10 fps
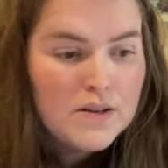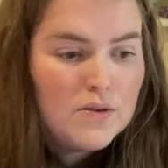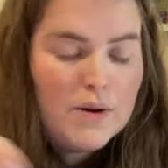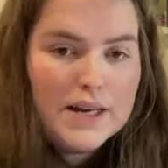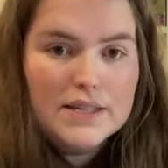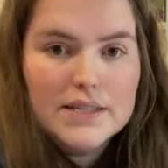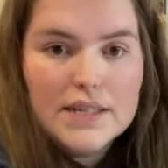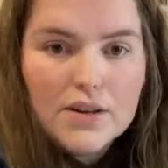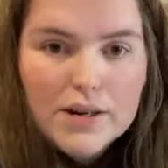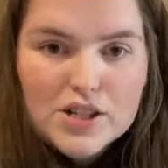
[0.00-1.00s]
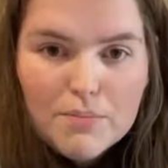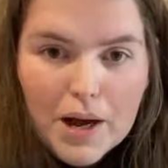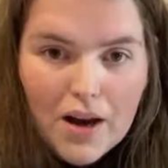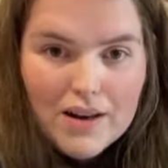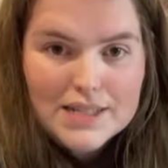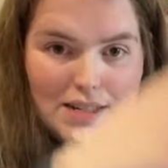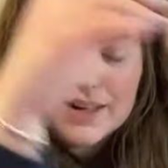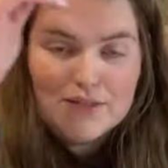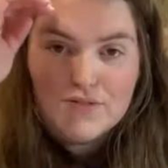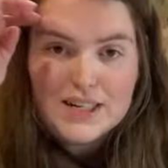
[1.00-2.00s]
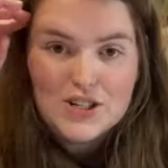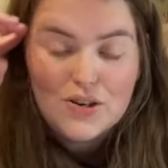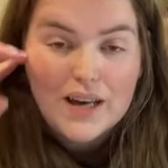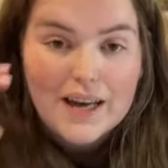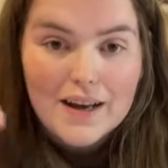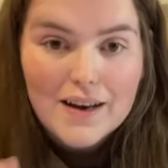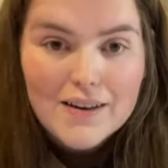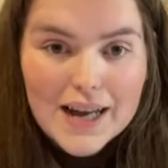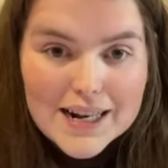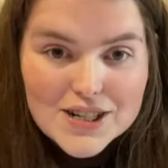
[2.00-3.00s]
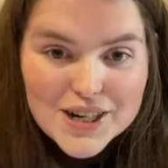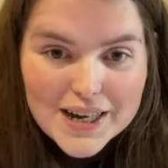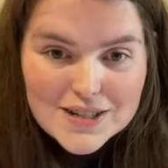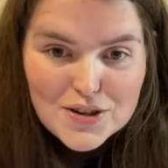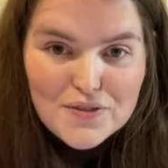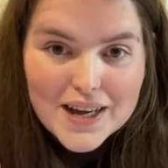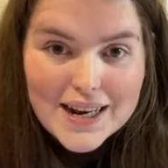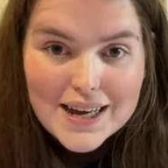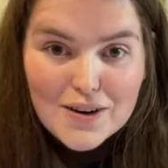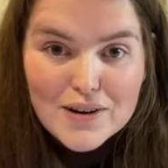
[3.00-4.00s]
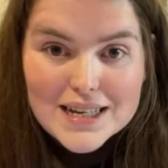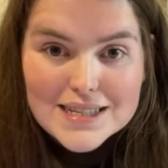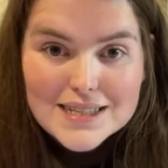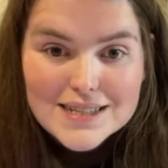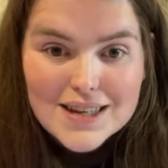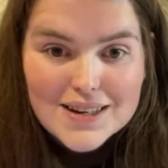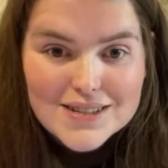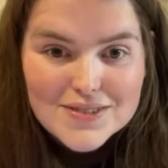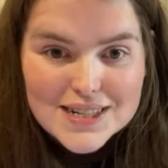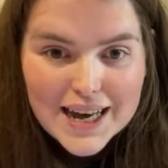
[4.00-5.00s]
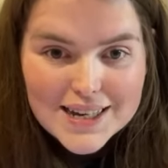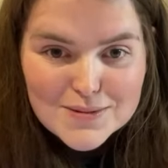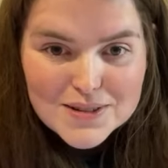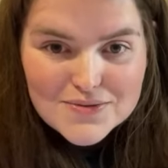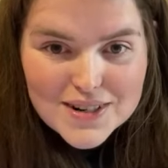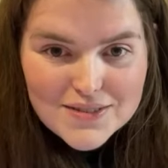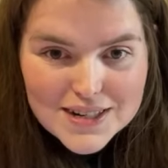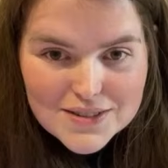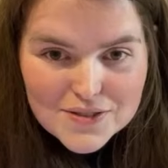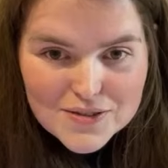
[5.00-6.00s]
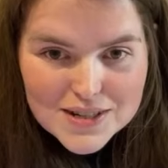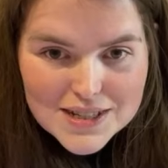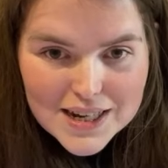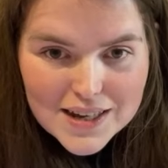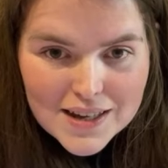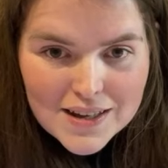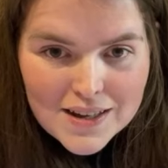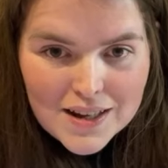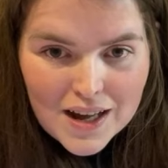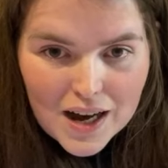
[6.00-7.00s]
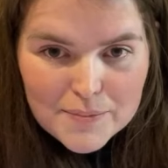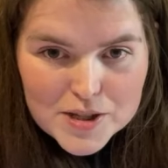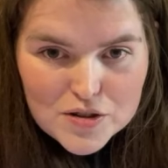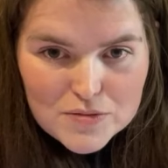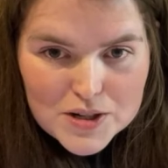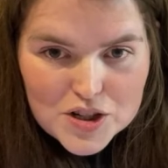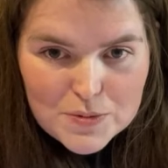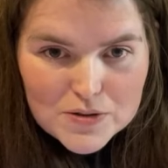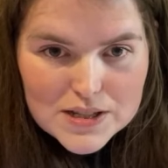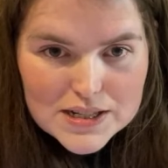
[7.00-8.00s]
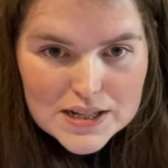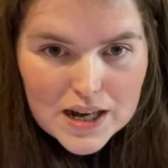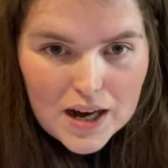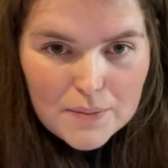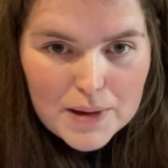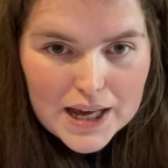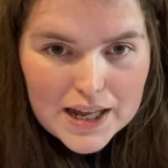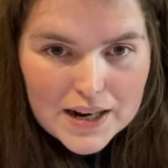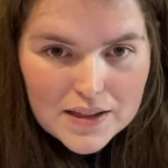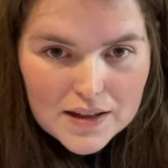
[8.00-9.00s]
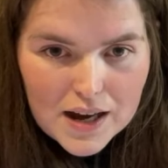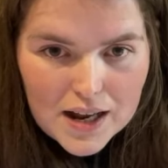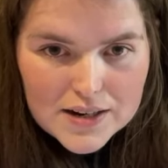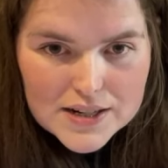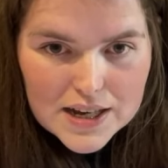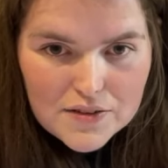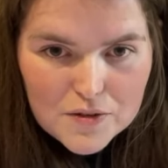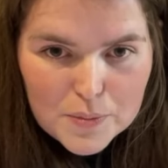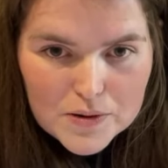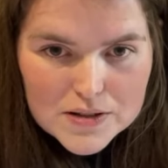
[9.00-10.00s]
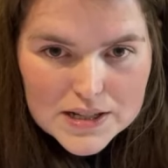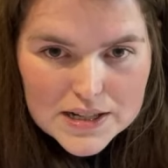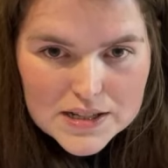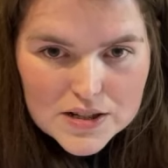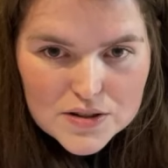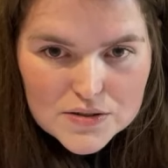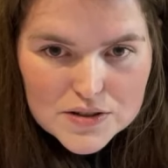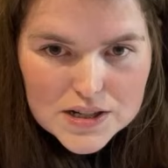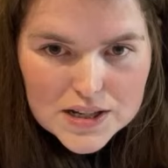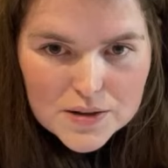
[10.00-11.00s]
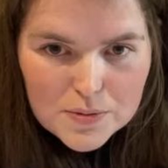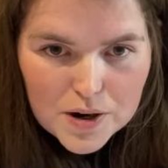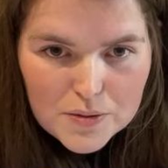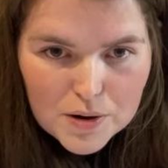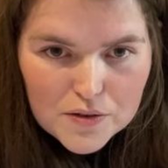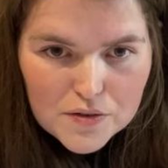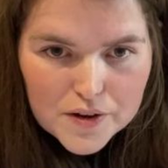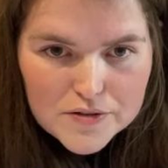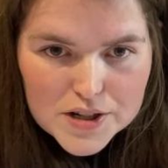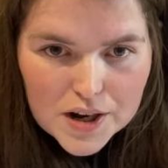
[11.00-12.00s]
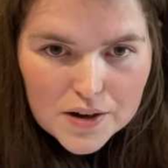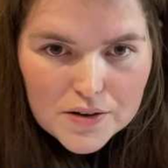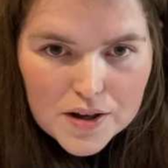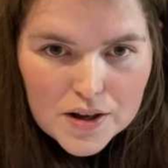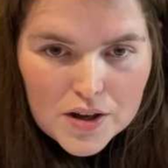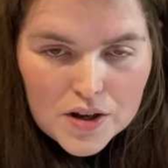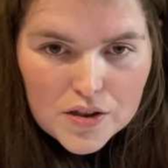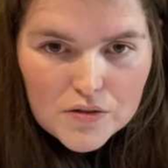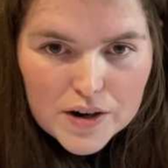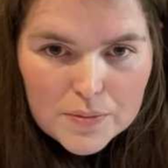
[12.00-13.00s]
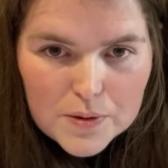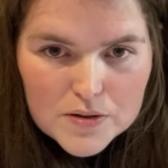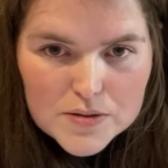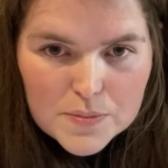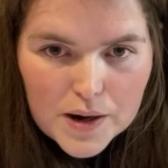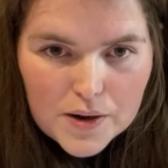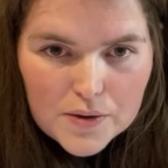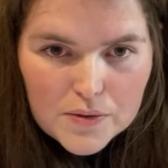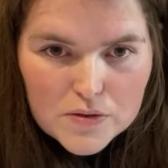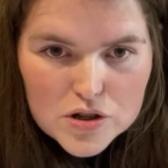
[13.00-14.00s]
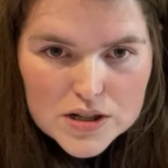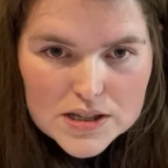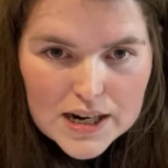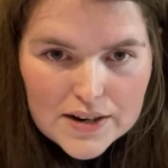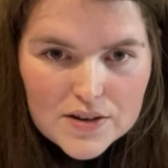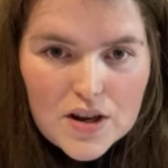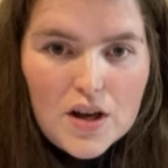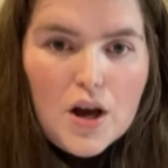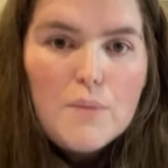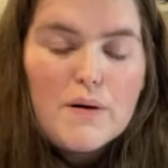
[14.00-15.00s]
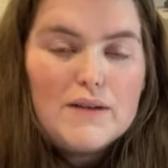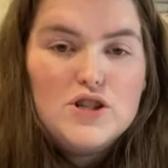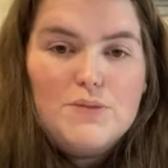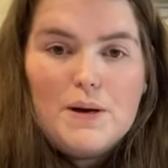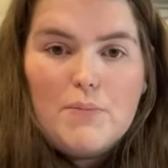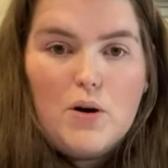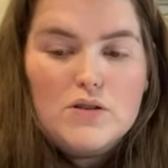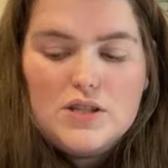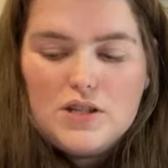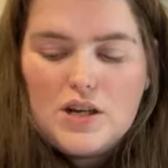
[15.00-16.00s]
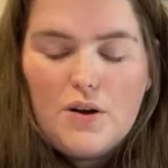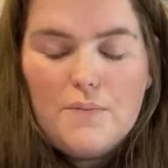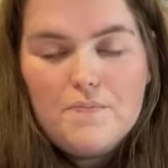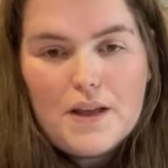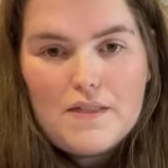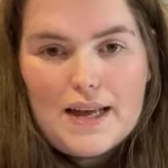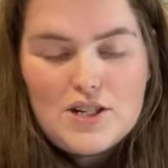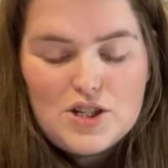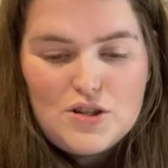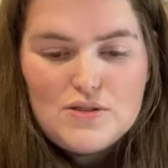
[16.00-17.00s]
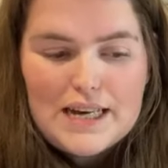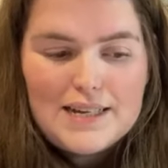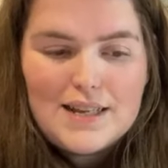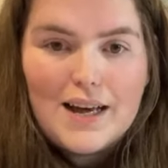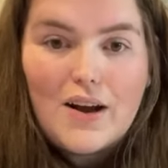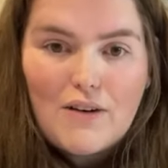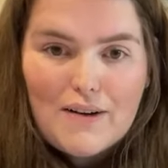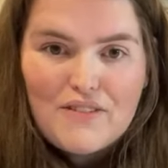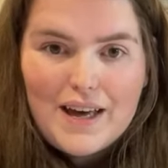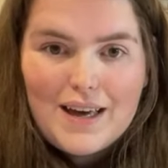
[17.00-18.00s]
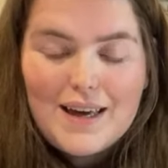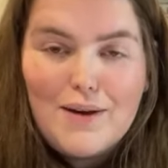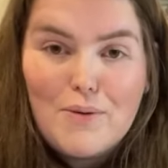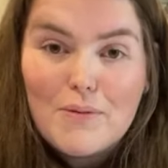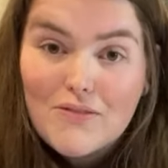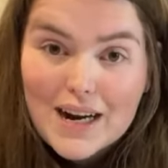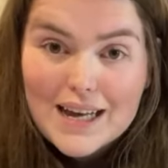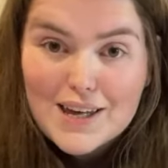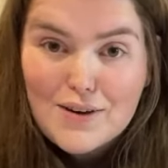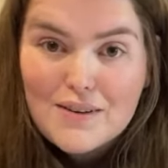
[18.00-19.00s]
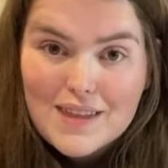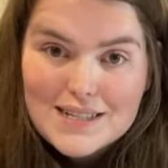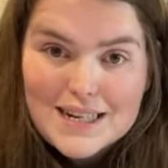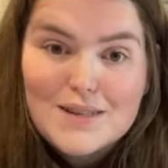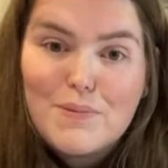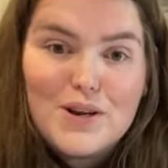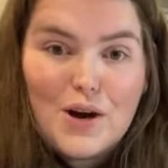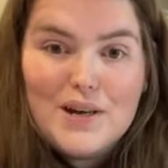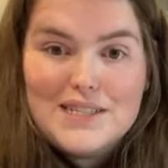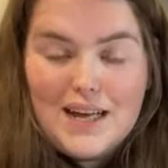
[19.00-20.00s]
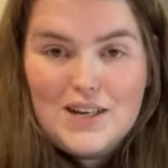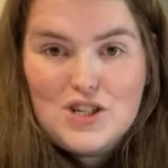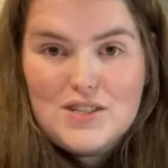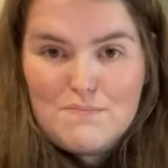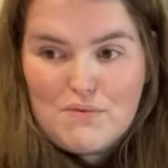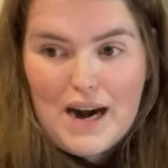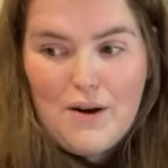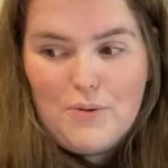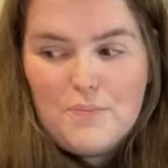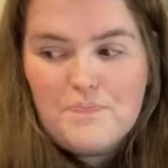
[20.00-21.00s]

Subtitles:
Oh, I can see the question. My eyesight is really shocking. I don't know if I can increase the size of the text, but it's really, really difficult to see. Do the mystery boxes come in the coloured gift boxes used in the promo photo? The red box bow or just standard brown shipping box? So they just use that as like a graphic. It would be really cute if they did, but no, it's like just a brown